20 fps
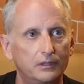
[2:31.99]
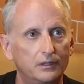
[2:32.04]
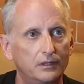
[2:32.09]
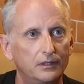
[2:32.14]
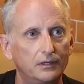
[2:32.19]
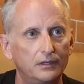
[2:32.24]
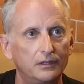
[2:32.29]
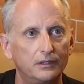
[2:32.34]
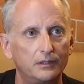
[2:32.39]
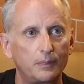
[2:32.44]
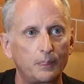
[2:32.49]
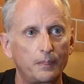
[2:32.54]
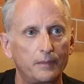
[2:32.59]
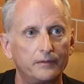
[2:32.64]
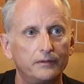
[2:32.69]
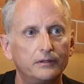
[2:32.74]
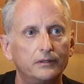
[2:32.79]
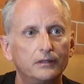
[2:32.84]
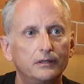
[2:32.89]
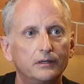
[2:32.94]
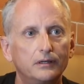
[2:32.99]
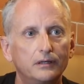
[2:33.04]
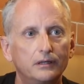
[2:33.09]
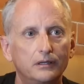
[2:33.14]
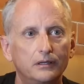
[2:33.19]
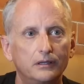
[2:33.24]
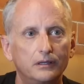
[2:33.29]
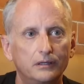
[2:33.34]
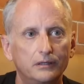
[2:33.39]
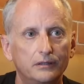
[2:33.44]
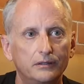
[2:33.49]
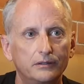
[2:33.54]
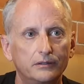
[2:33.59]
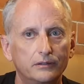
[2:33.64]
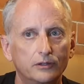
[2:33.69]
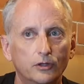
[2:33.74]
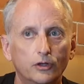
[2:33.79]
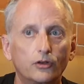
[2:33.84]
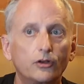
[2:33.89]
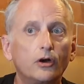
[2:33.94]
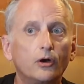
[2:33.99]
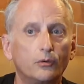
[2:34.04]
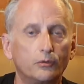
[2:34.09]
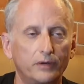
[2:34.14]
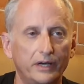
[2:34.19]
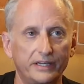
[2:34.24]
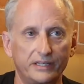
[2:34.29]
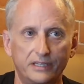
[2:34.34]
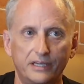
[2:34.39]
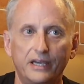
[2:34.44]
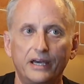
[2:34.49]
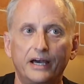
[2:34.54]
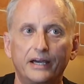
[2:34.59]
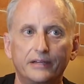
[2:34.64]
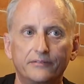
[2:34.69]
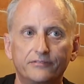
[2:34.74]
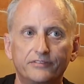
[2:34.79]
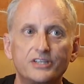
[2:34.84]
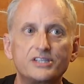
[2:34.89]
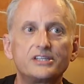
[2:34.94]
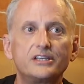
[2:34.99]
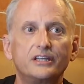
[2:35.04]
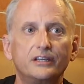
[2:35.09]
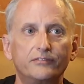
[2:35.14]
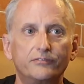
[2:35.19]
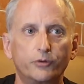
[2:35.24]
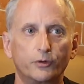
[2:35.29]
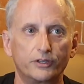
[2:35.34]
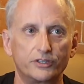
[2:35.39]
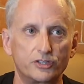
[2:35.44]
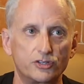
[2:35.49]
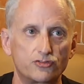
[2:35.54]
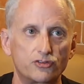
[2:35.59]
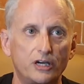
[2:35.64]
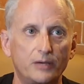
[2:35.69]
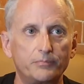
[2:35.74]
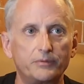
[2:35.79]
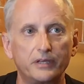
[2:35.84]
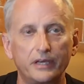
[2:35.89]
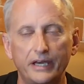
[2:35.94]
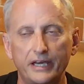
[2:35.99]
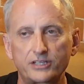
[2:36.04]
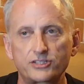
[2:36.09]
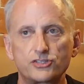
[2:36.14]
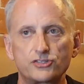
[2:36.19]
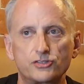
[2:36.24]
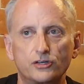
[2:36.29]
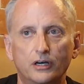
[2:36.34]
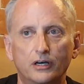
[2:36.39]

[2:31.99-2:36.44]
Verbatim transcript: So you've been here for four years. No, no, no. no. I can't. I oh, visited yeah. for to drop the ashes okay.